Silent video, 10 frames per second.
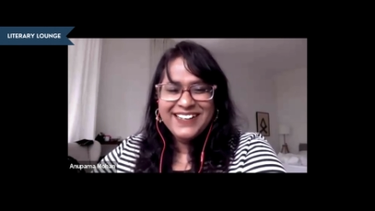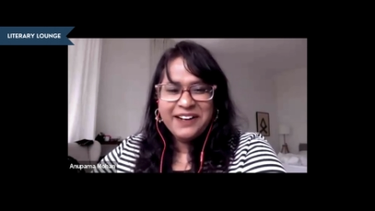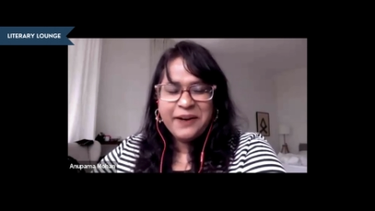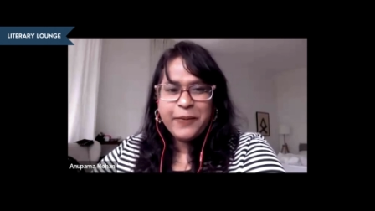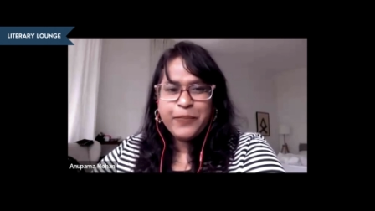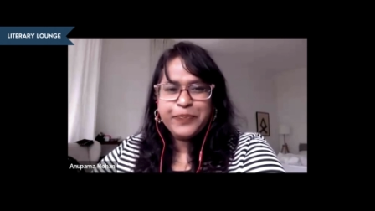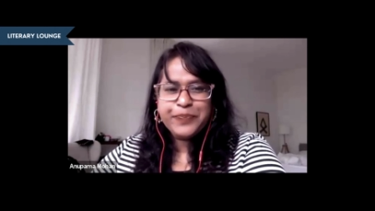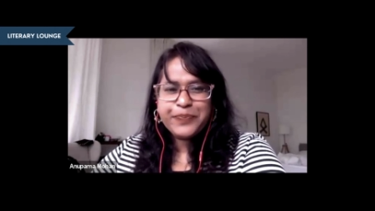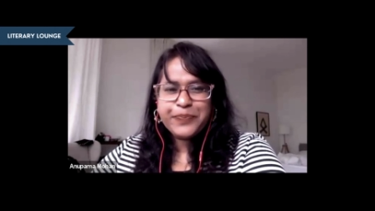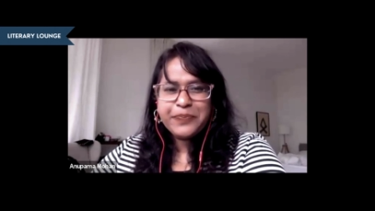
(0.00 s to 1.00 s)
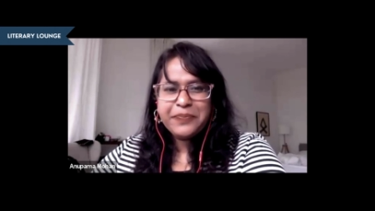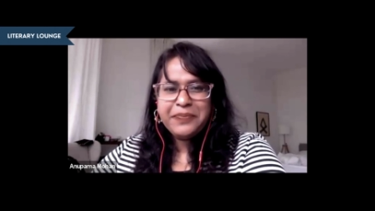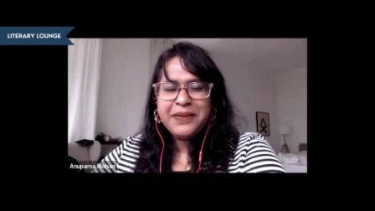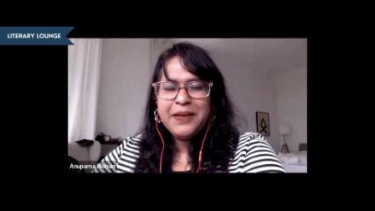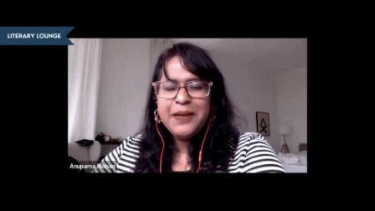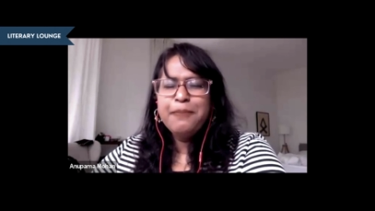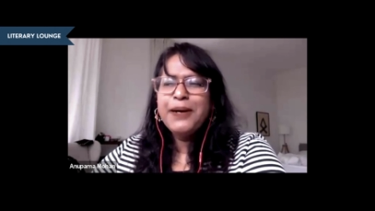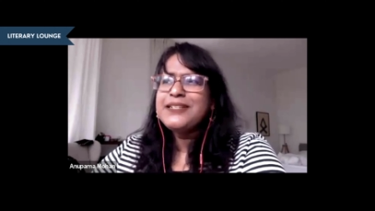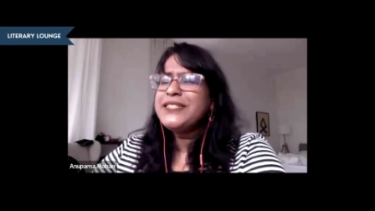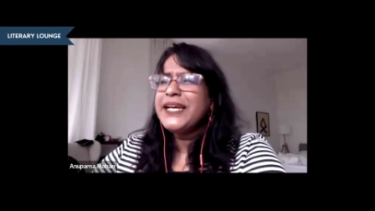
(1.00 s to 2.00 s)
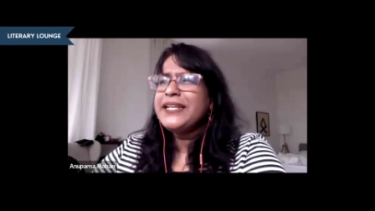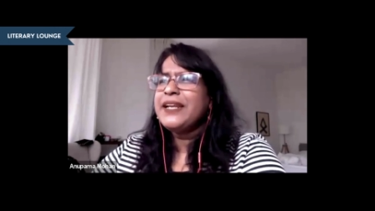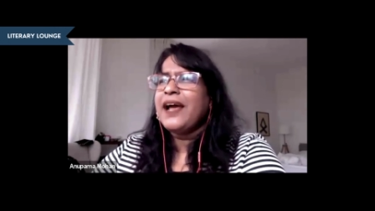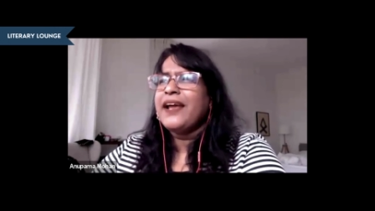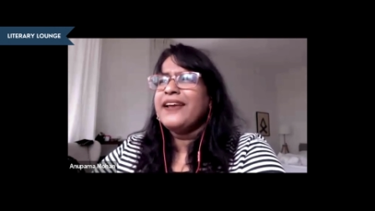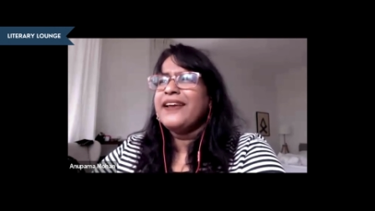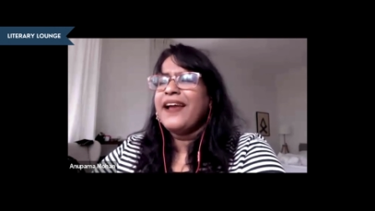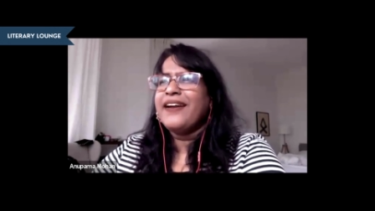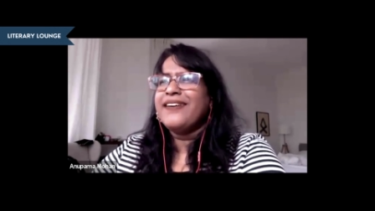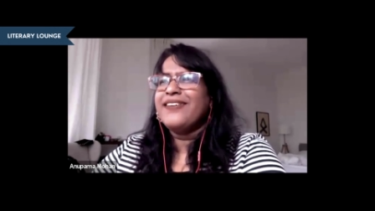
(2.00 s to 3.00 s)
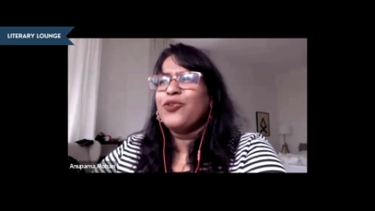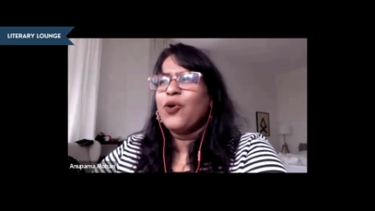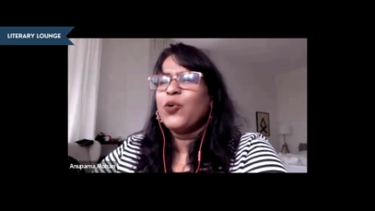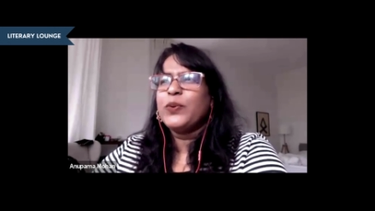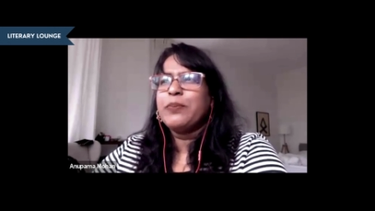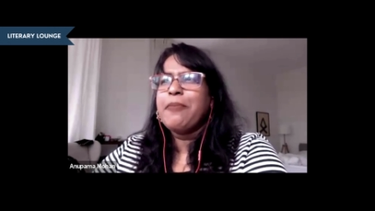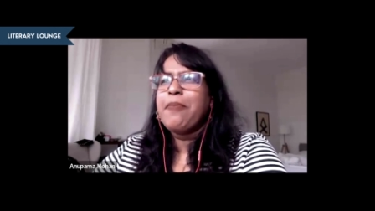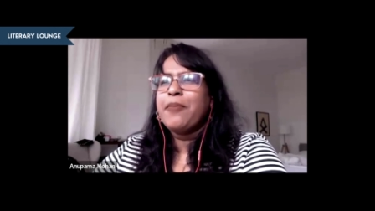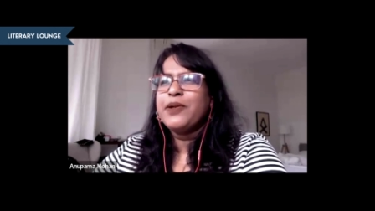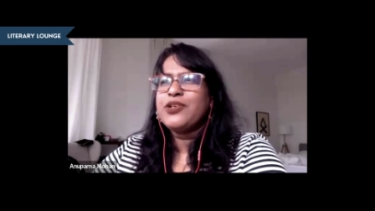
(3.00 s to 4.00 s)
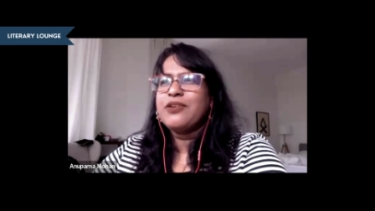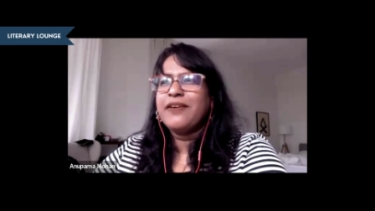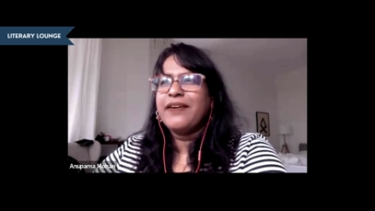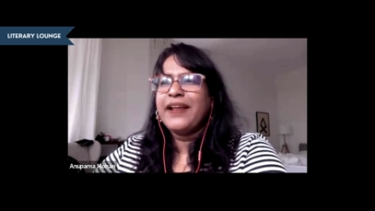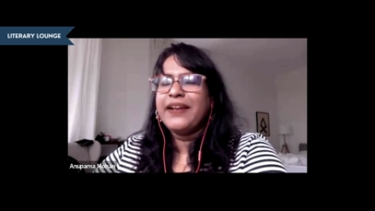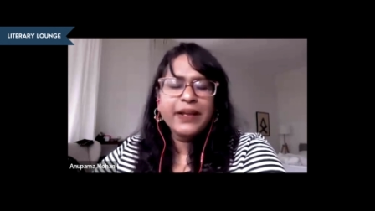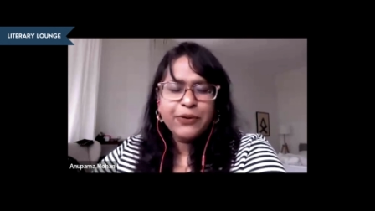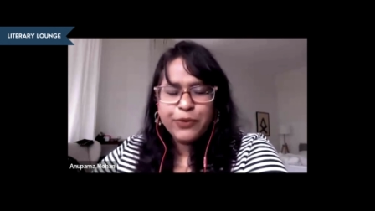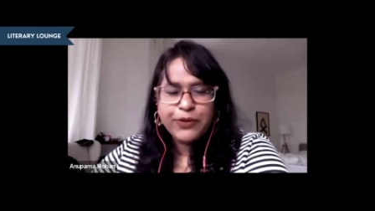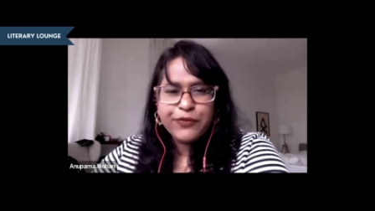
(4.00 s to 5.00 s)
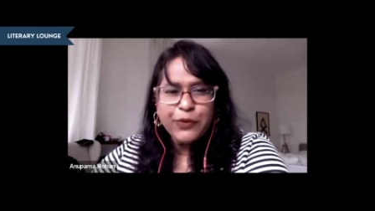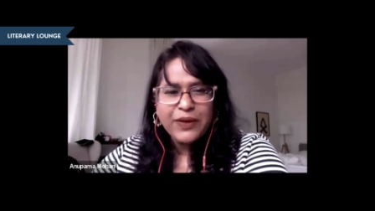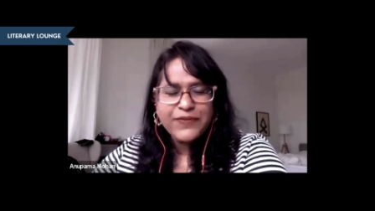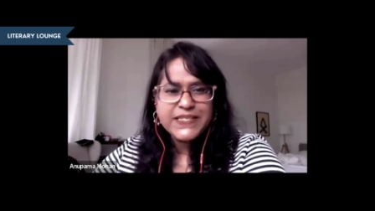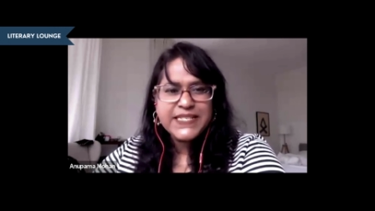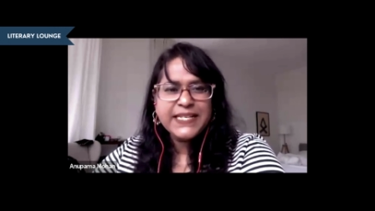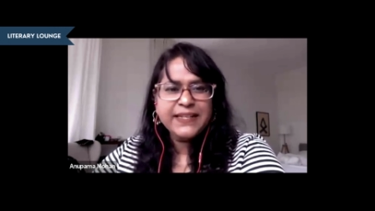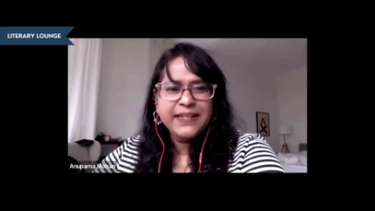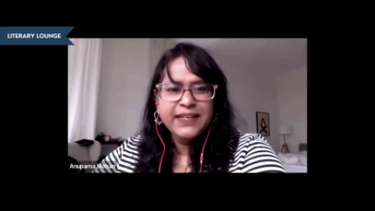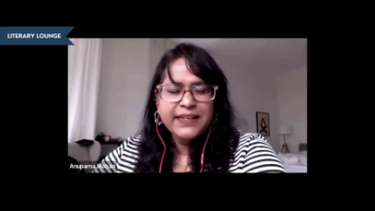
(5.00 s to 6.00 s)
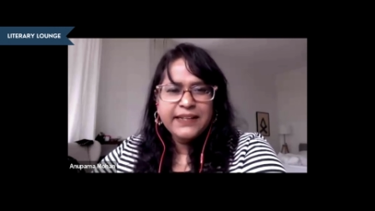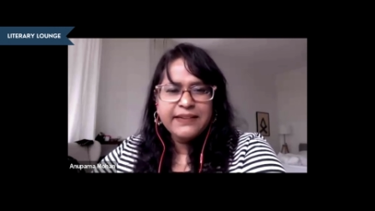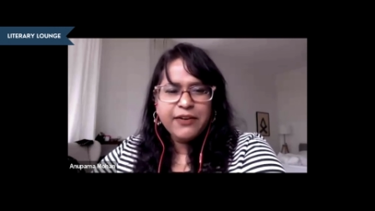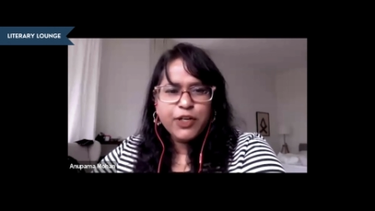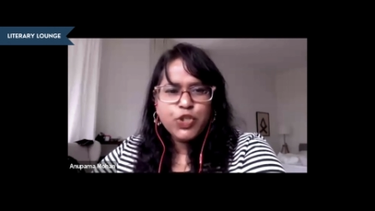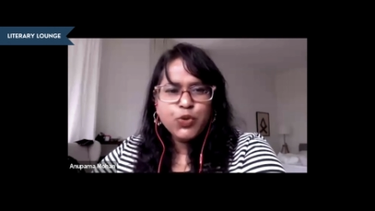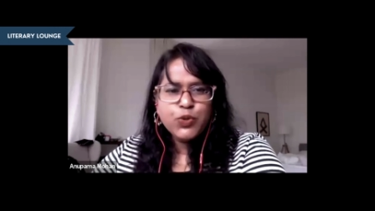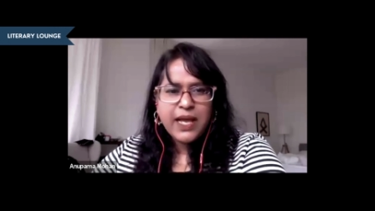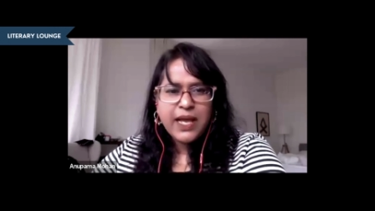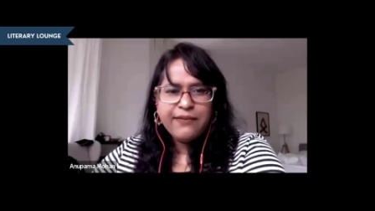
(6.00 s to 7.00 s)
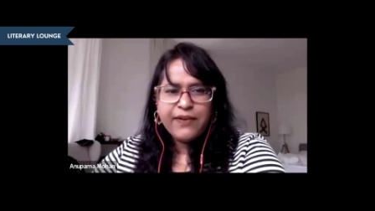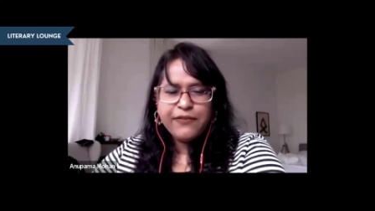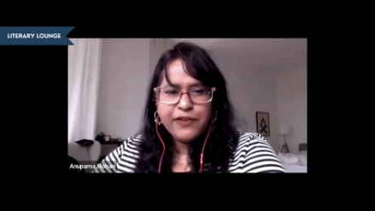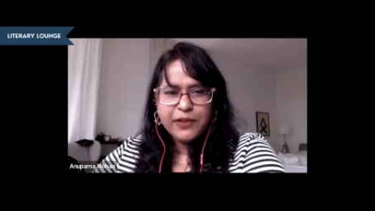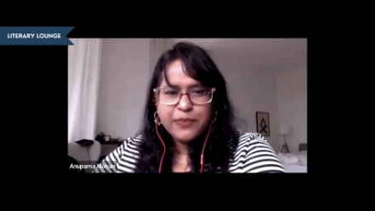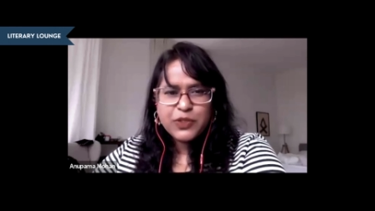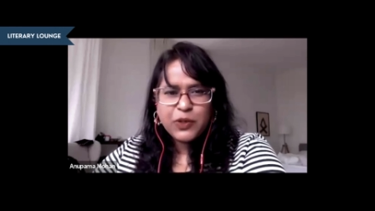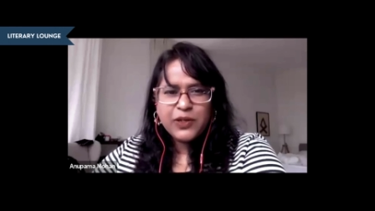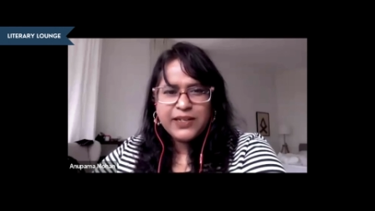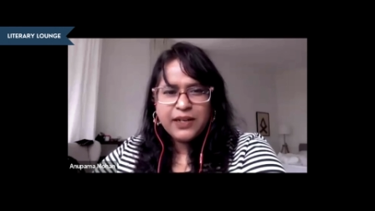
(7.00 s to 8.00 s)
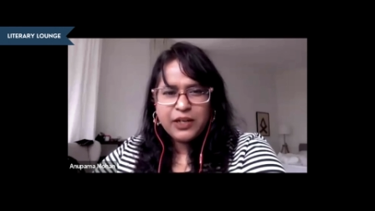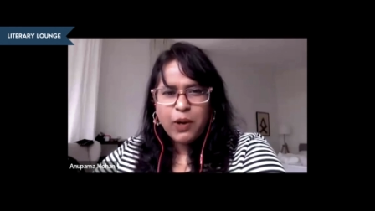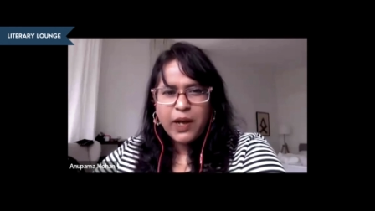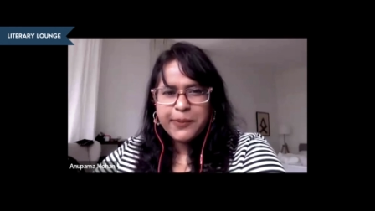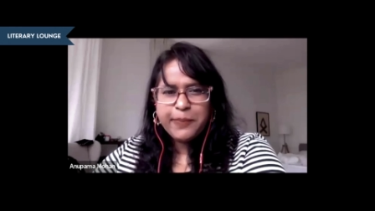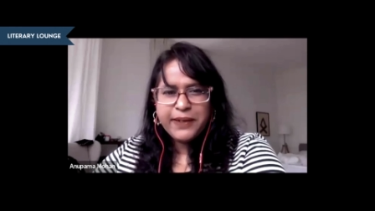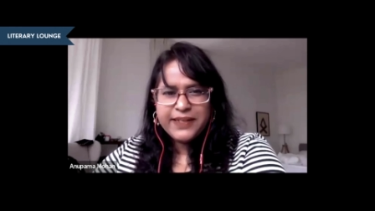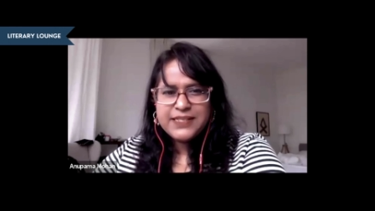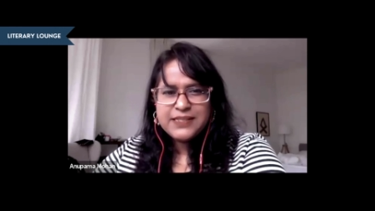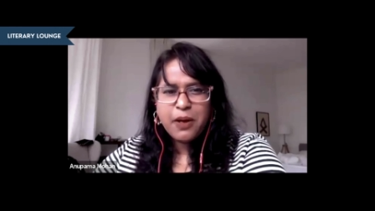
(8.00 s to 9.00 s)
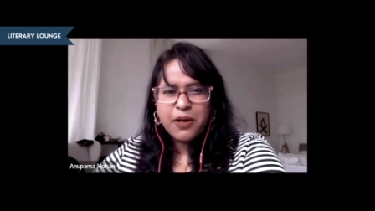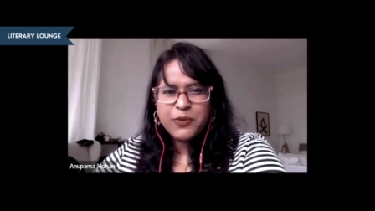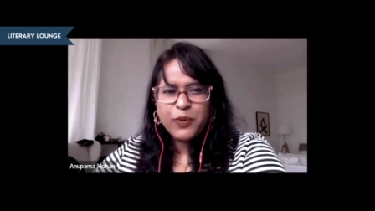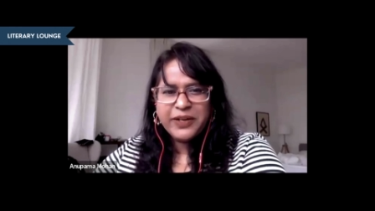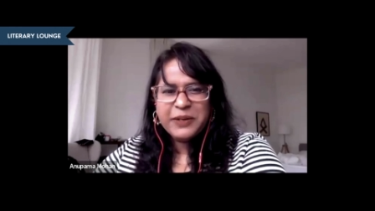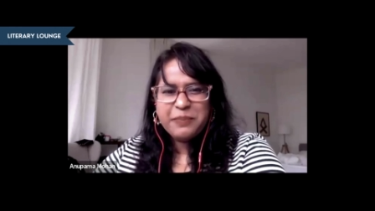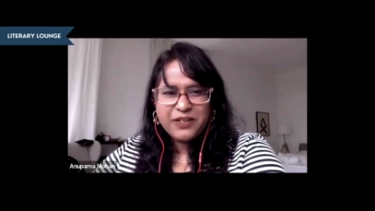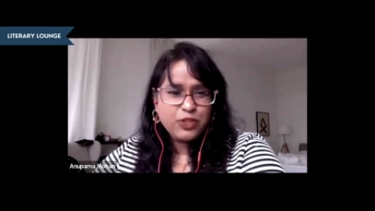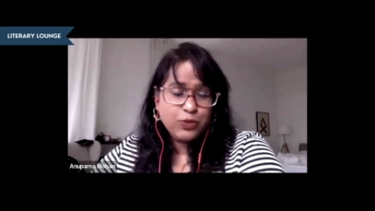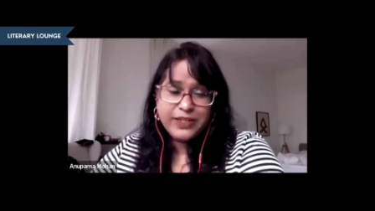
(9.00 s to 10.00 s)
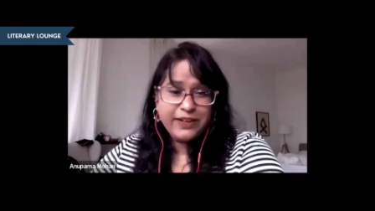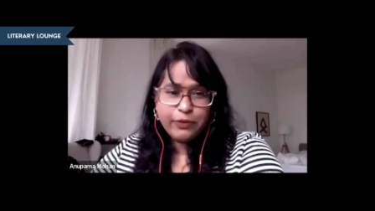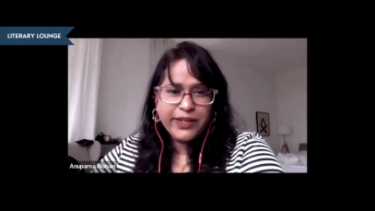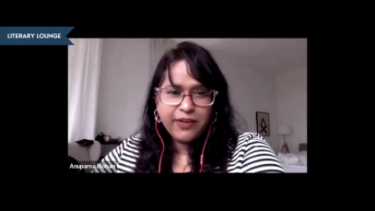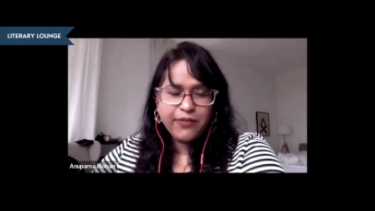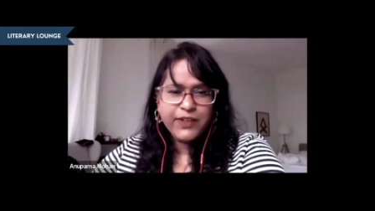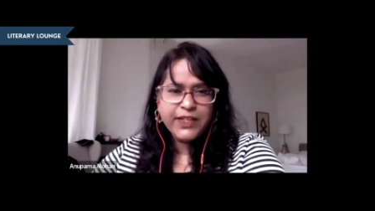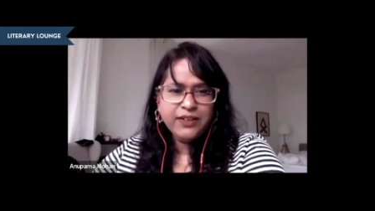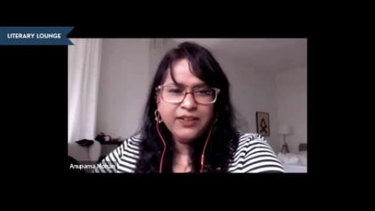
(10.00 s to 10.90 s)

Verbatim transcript: Um, but then I had a talk with my publisher, and I don't know if you have seen there are two sci-fi films called A Quiet Place, Part One and Part Two, and they're quite lovely,